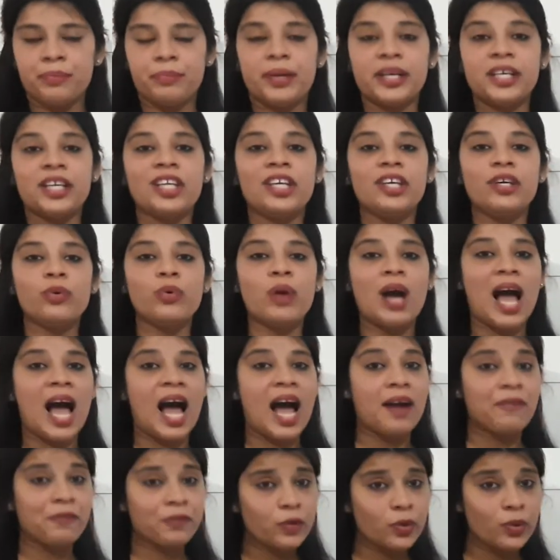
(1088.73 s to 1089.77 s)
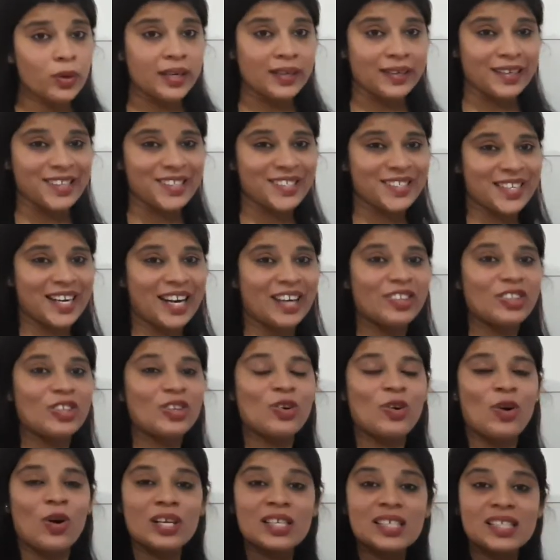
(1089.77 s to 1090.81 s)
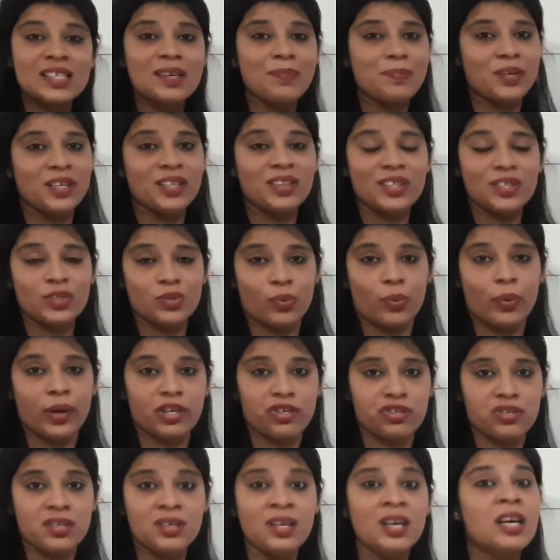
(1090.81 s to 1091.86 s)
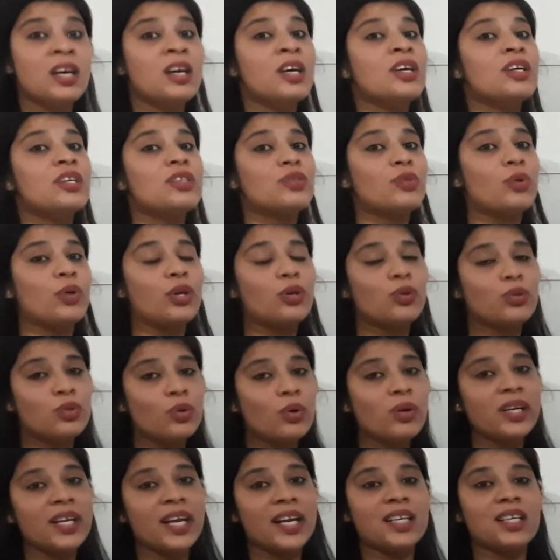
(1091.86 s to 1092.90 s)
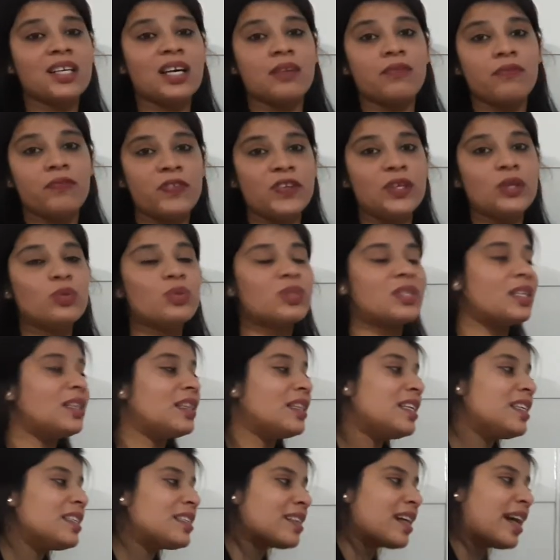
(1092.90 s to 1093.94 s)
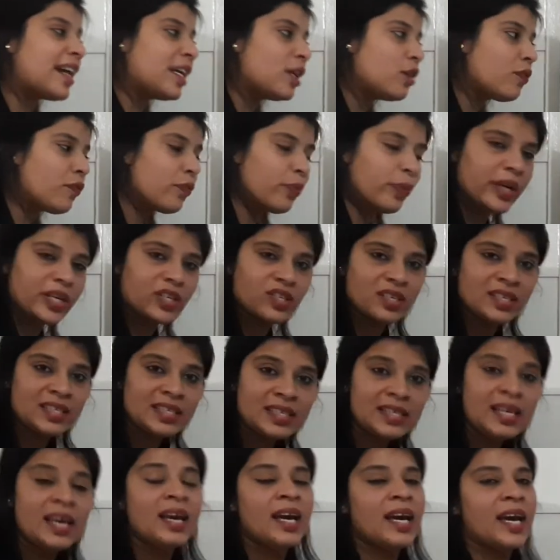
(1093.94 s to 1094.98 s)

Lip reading: but you have to understand the concept in this question so you don't get confused in these kind of questions